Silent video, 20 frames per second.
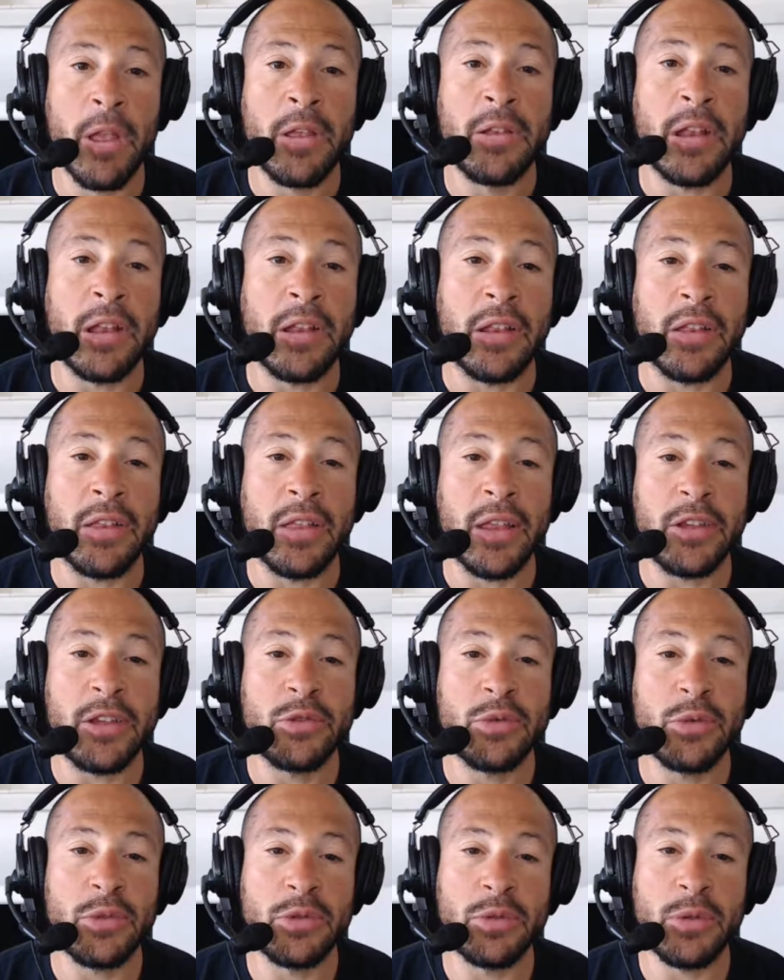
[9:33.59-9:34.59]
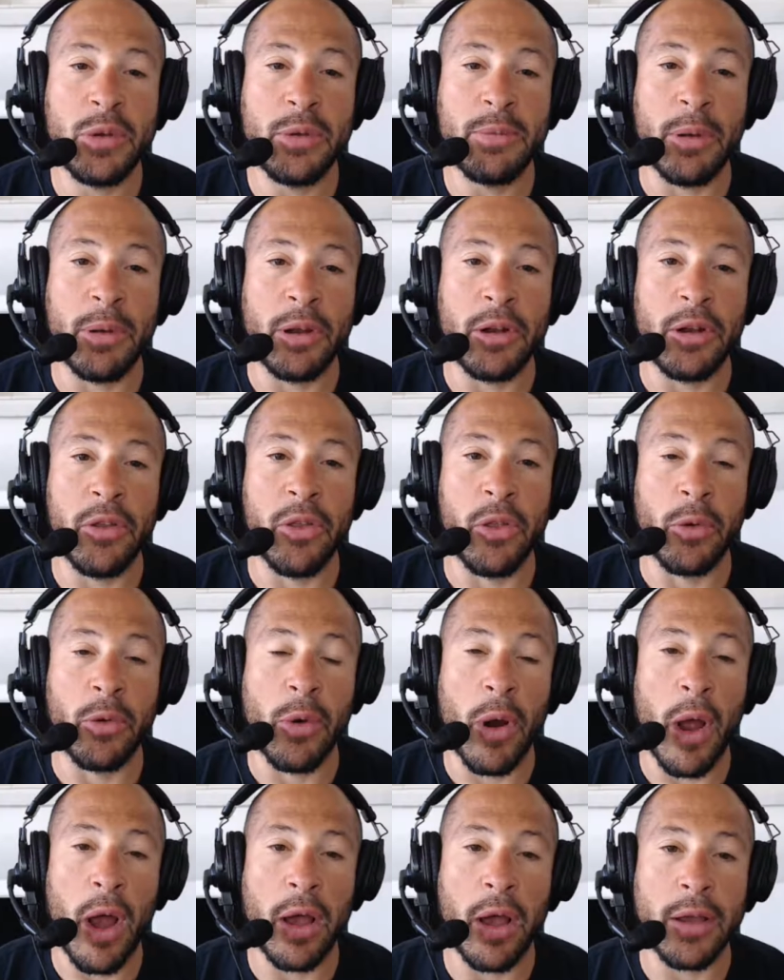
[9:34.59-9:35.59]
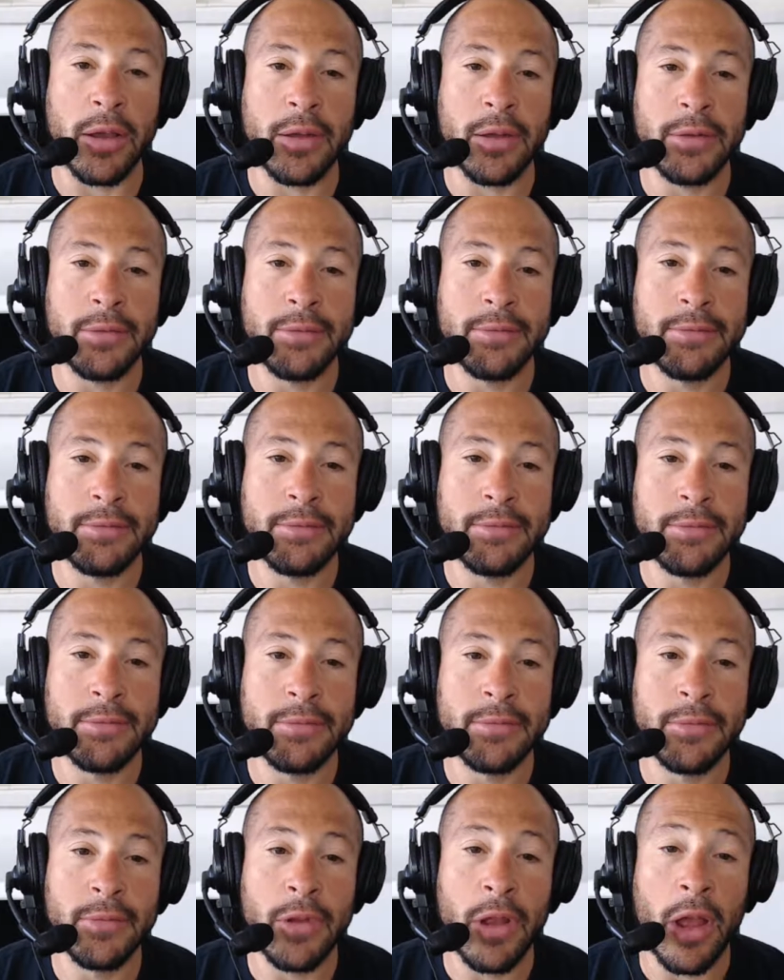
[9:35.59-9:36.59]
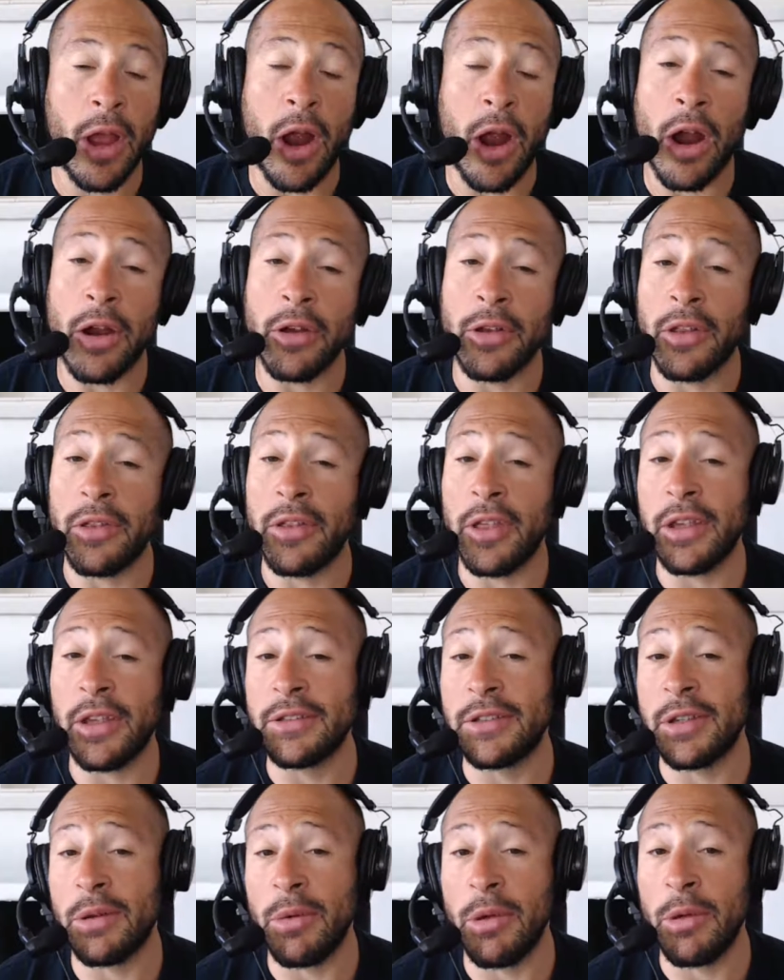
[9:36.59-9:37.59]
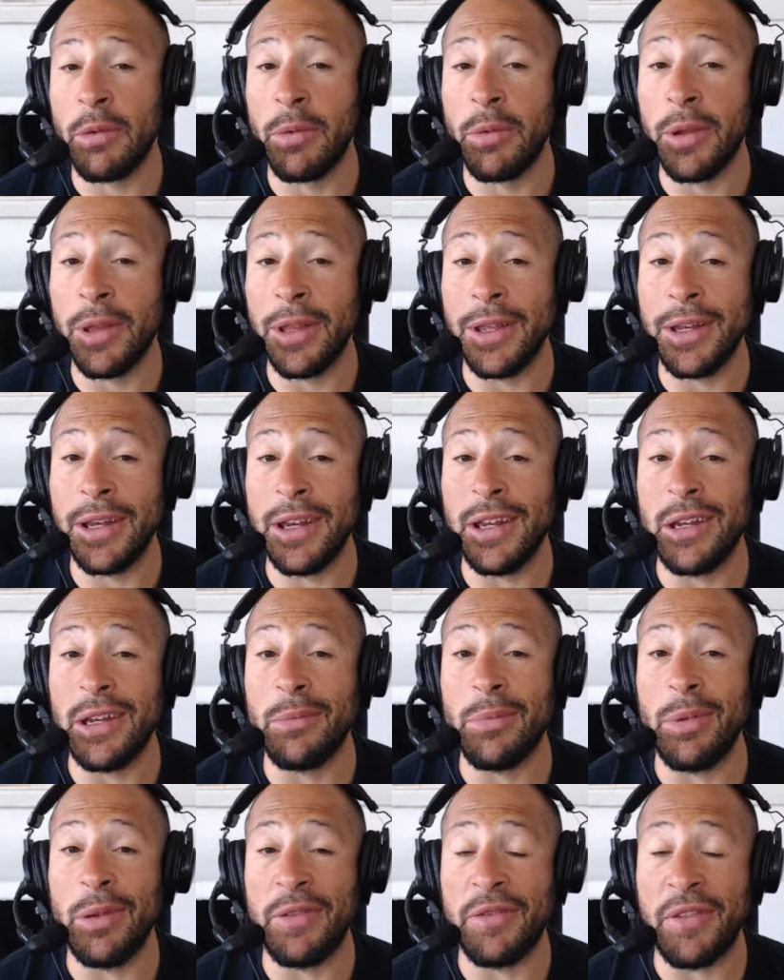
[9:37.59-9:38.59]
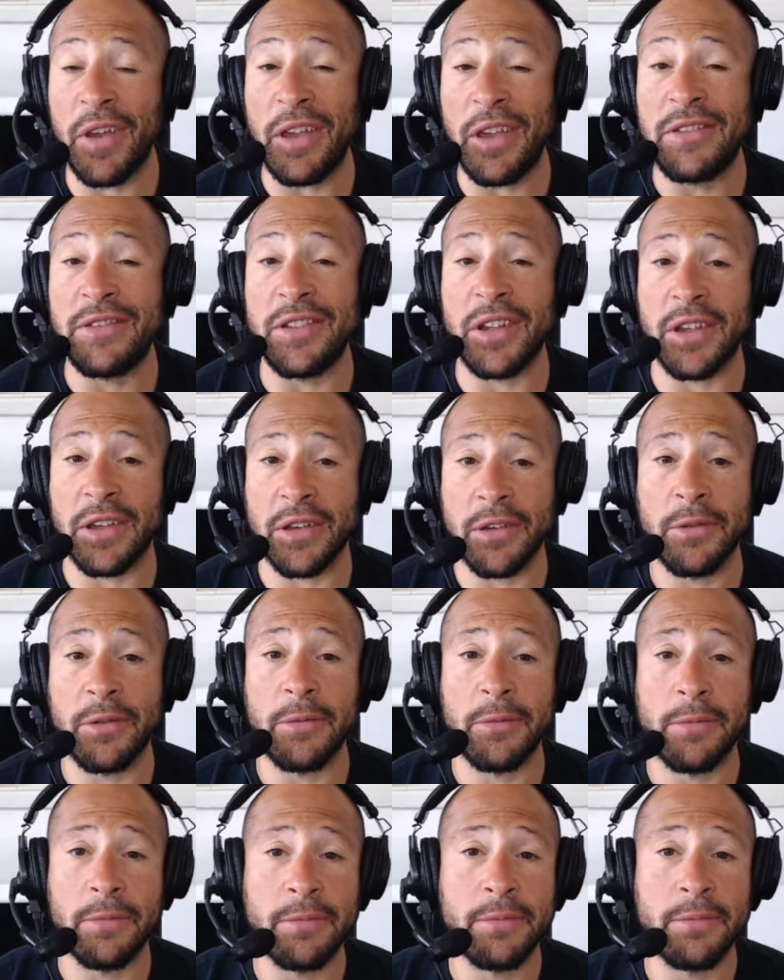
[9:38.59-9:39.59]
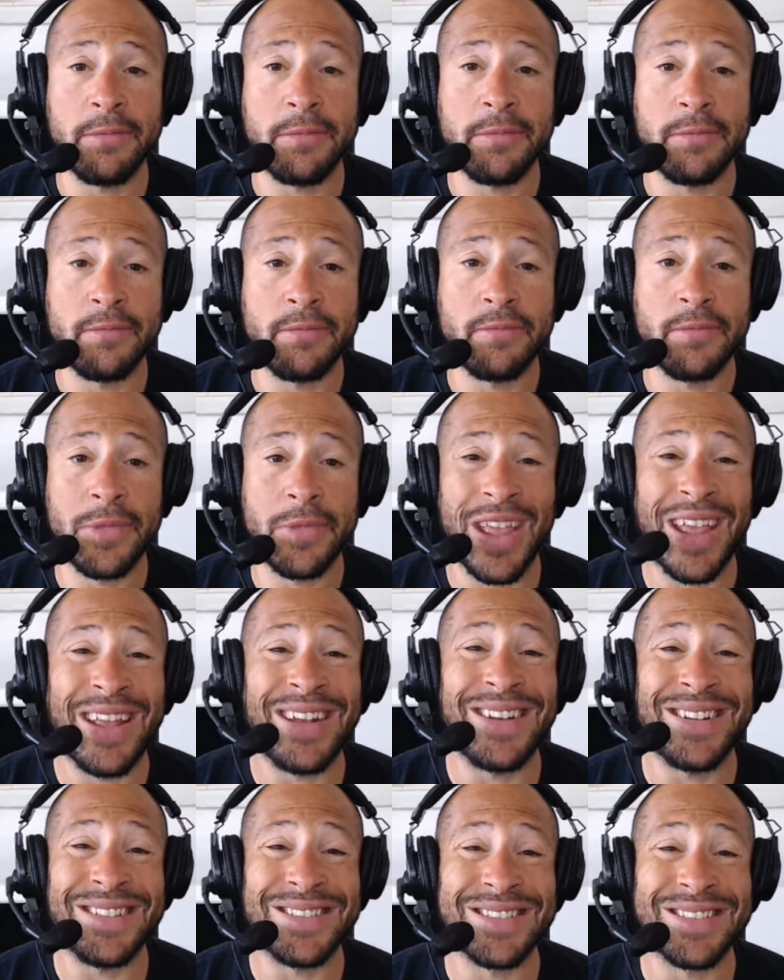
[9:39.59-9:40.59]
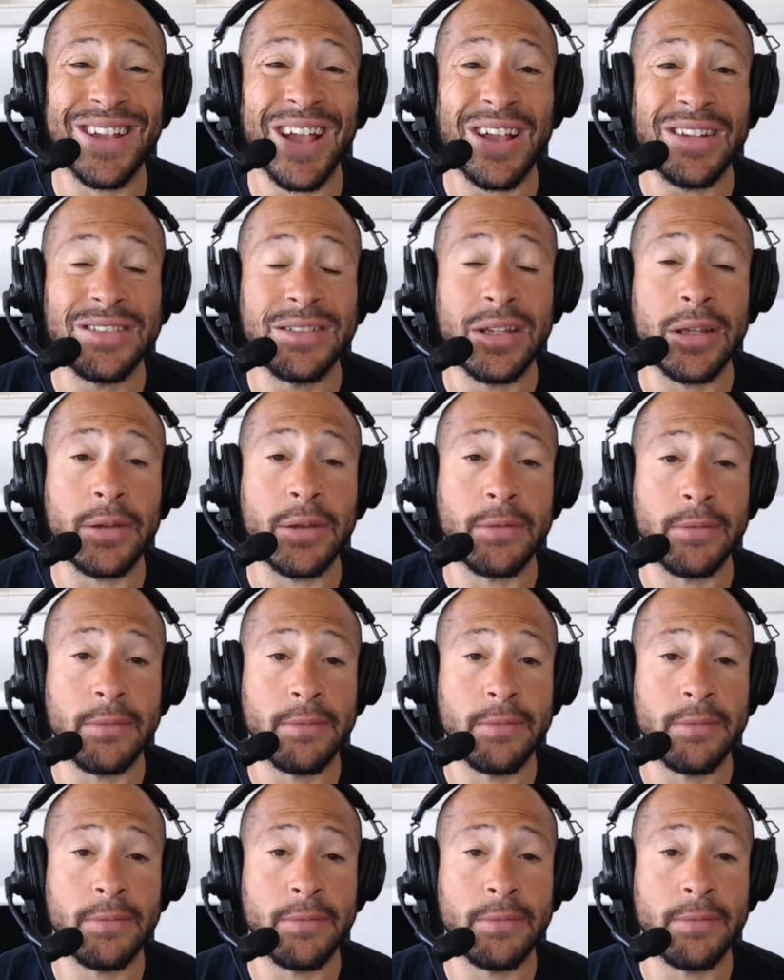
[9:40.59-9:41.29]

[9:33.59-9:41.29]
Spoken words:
that the things we sweep under the rug are the things that we really need to be facing and discussing.